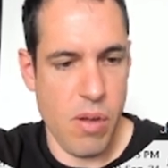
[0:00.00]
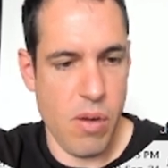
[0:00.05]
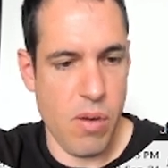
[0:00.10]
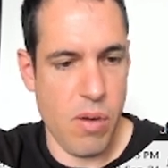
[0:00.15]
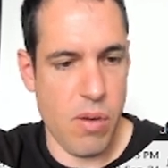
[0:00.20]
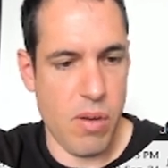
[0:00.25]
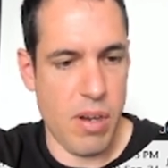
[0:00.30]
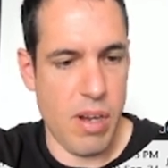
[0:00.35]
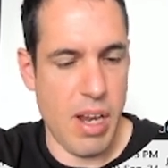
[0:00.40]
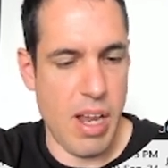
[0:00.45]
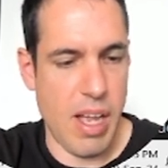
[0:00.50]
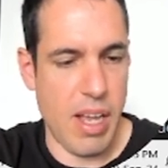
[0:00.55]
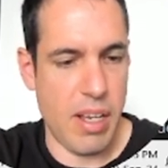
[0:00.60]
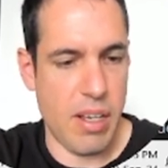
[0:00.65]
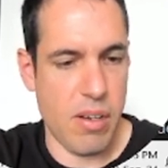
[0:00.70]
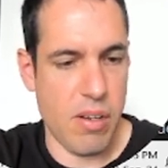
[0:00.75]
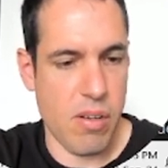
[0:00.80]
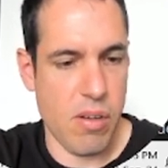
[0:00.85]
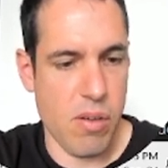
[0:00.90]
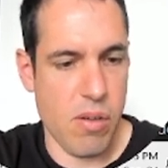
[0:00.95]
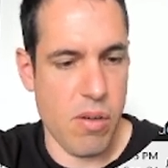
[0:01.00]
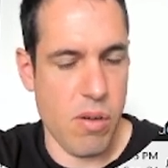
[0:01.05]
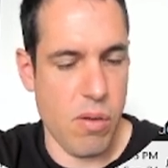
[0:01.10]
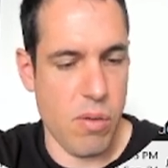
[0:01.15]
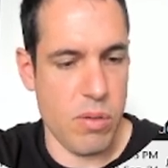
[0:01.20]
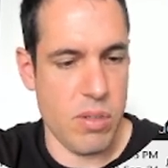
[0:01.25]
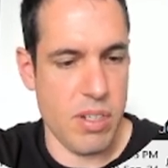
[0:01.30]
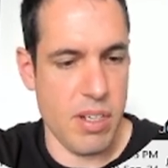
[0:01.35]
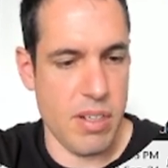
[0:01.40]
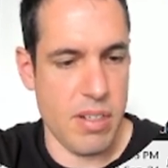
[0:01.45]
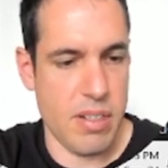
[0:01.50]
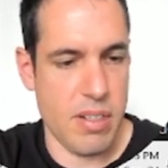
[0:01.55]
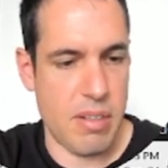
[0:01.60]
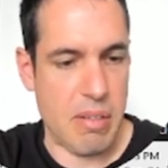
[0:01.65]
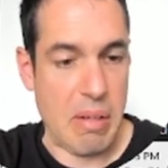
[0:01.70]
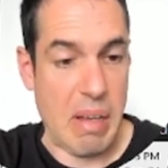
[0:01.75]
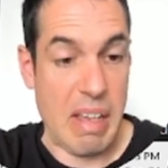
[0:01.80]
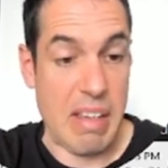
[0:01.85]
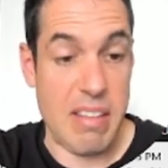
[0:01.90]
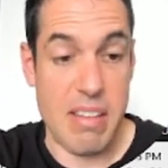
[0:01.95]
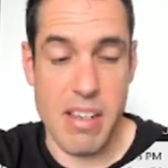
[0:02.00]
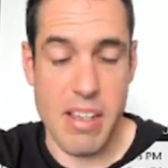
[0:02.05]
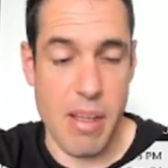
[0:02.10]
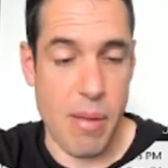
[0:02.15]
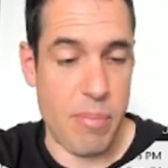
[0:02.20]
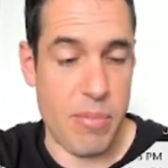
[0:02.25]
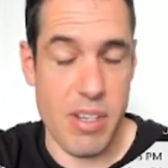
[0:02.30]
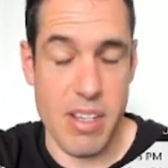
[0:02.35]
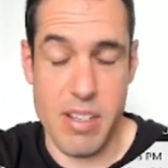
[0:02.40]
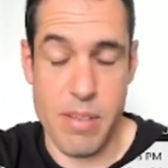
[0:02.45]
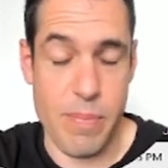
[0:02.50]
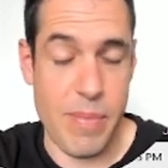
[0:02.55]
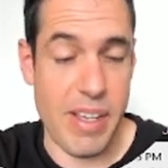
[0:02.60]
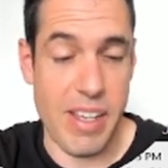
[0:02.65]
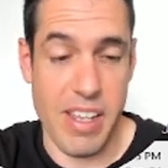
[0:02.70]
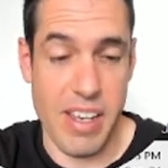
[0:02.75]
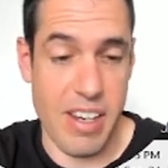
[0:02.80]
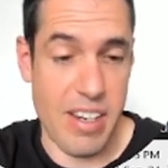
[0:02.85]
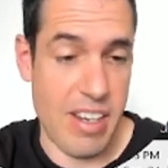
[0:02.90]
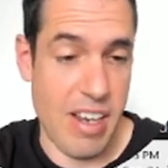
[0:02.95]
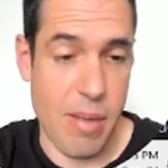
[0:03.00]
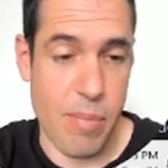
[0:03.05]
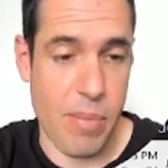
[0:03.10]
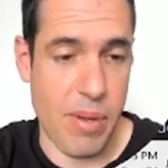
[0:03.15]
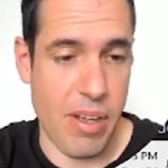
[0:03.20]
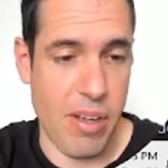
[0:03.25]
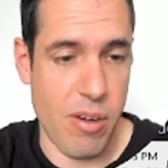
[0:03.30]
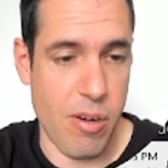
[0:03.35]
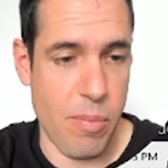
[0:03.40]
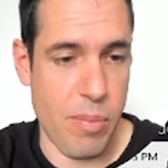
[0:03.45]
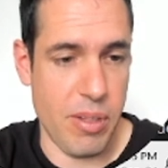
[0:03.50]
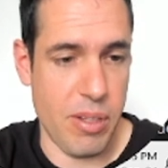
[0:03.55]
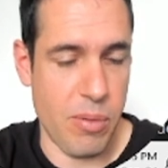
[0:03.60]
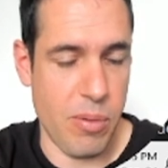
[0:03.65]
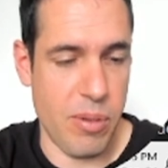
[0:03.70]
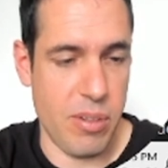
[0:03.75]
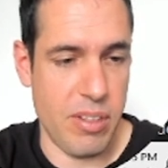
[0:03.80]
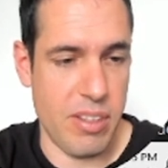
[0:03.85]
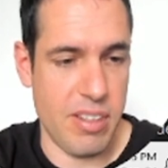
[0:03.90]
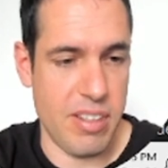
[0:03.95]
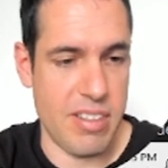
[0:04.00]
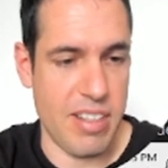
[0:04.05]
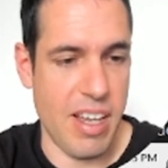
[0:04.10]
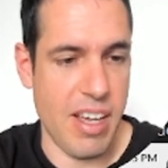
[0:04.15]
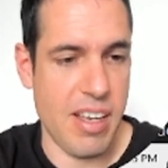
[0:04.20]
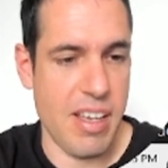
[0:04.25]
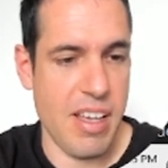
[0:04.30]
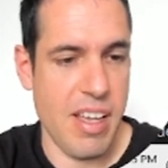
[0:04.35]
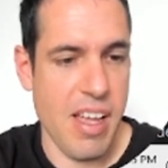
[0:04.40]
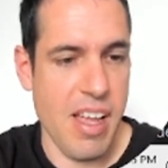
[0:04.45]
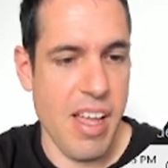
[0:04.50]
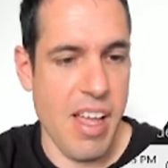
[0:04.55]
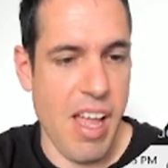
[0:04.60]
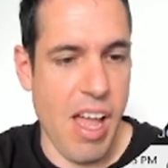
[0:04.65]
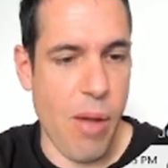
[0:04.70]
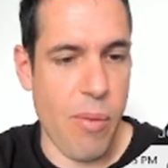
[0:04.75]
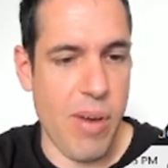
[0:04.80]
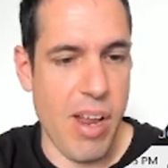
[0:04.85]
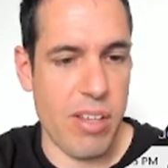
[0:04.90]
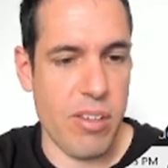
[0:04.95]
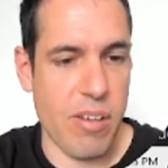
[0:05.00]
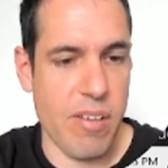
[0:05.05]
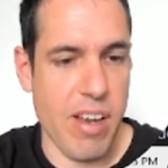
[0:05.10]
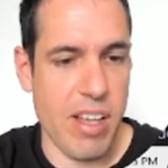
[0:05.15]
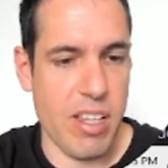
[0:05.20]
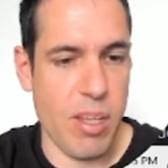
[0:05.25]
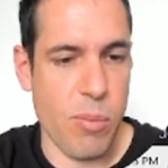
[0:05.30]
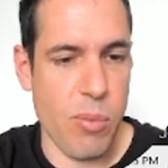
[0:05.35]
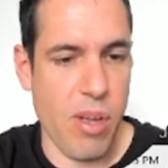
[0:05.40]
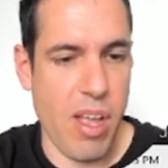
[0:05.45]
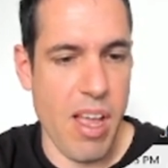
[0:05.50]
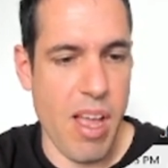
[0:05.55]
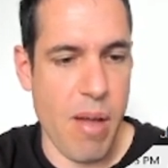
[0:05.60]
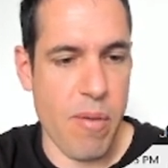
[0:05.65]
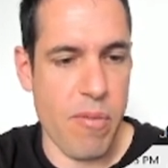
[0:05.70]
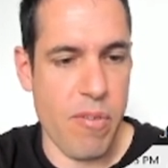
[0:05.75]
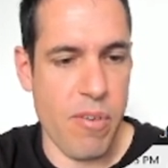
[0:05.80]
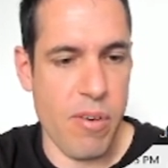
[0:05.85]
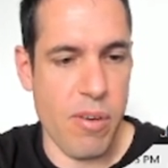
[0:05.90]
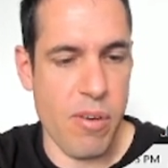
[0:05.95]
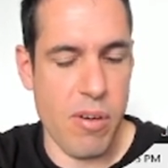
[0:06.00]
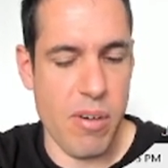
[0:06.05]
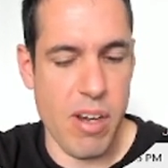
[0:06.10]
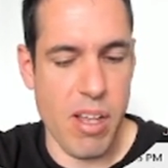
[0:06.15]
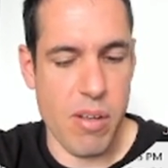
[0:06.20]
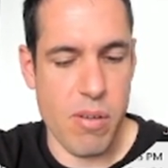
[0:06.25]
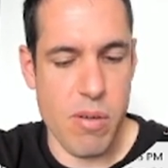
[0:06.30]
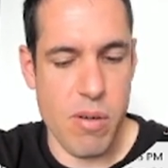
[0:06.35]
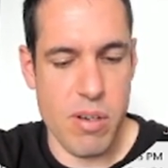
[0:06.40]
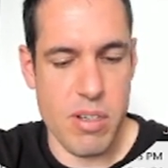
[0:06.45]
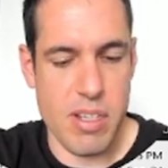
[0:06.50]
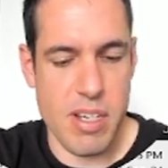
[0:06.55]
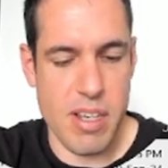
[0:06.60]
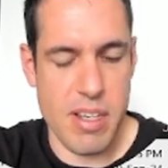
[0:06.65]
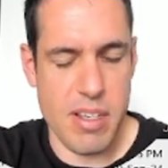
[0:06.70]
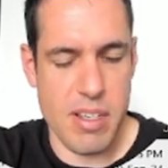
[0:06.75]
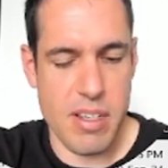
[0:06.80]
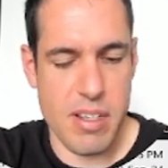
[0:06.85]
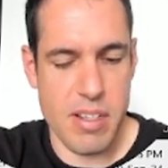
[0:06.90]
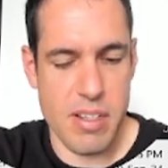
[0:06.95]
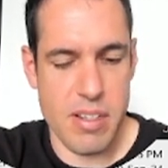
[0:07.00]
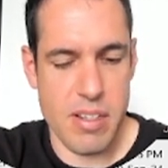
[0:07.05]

online coaches. Let's see, I'm just making it up. I hope it won't suck. I would like to create a booking app for online coaches.